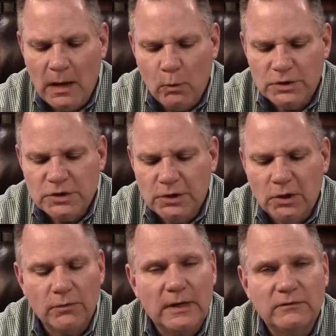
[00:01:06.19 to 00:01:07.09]
I want you to
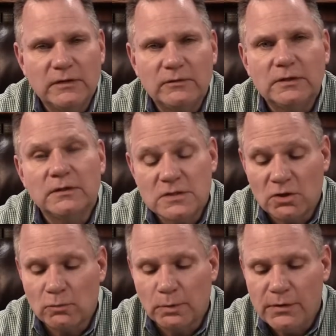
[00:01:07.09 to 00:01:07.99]
know that I've given
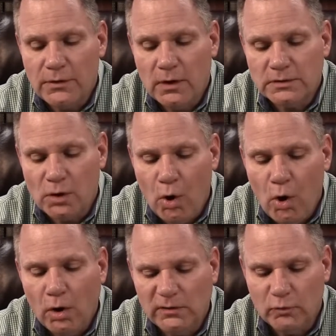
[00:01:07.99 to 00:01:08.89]
considerable thought to
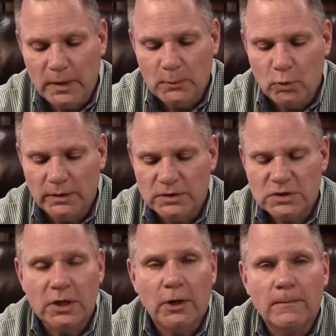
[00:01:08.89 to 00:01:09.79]
all of what I'm going to
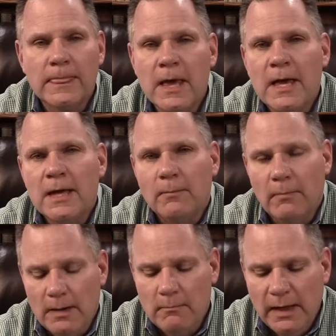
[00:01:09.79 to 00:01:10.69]
share.
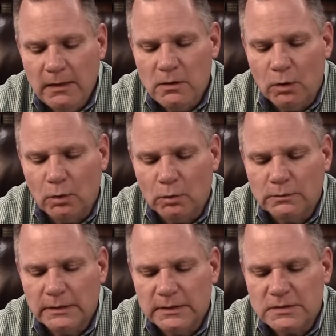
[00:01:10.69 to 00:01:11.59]
My main
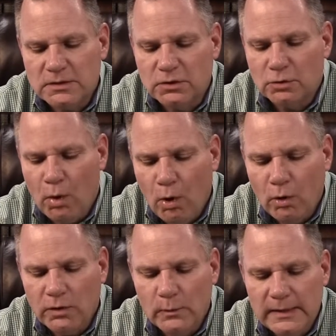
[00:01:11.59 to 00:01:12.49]
goal is to do
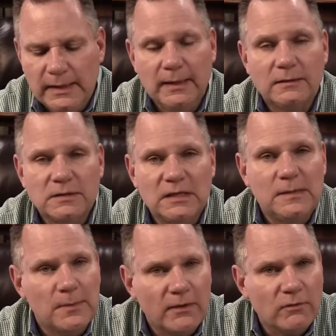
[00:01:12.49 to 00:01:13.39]
all that we can to
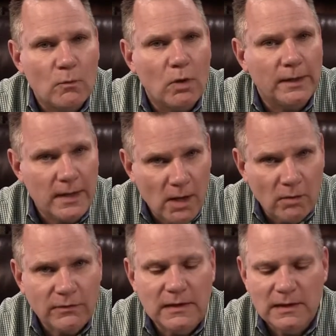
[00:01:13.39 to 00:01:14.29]
keep everyone
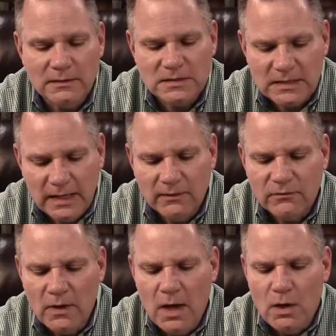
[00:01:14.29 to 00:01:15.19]
healthy and
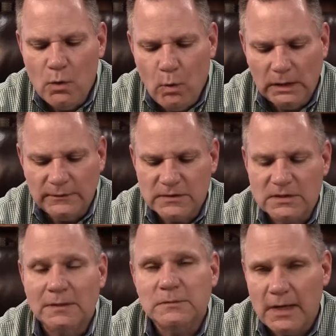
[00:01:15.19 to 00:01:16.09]
safe, while at the
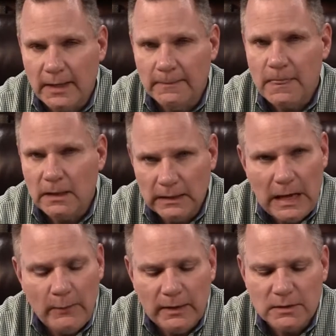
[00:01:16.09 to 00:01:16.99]
same time
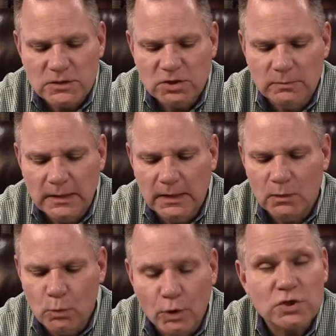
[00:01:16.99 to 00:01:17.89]
allowing us to
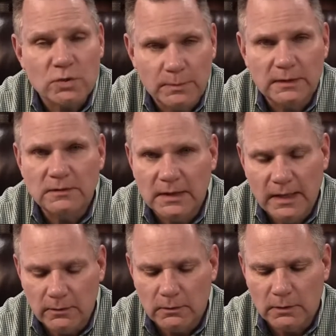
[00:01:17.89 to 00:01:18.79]
begin worshiping
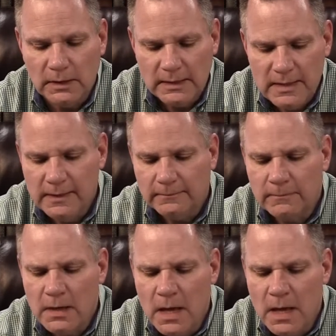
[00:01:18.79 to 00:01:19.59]
together again.